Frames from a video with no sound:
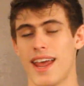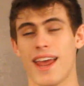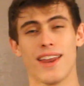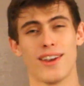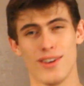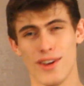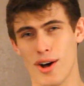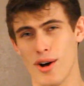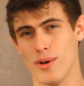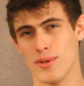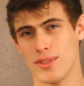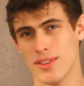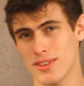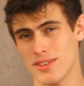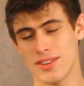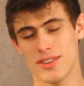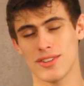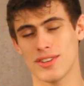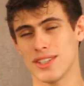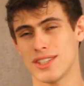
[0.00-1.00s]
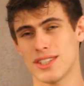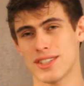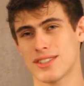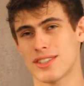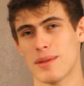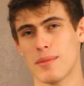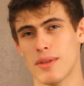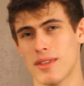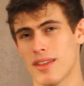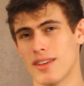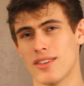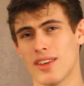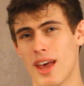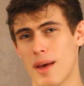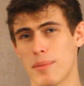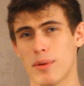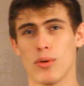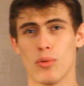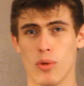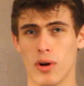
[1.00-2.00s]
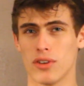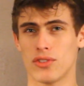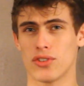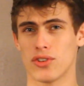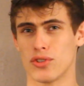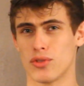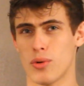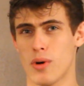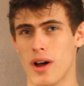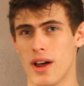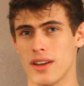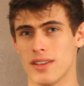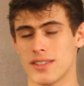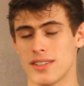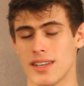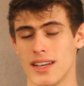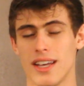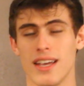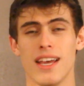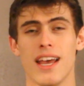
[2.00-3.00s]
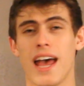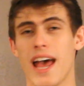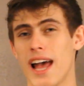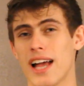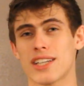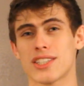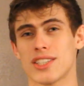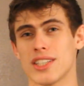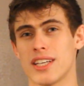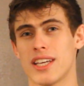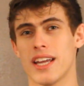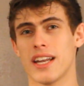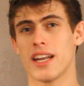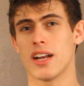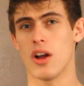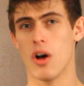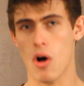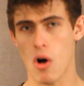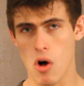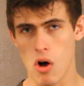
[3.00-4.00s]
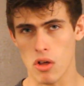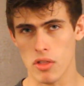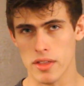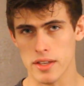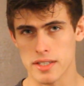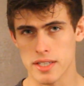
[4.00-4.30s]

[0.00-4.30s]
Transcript: And no, this isn't just something that's happened once or twice. I actually get it all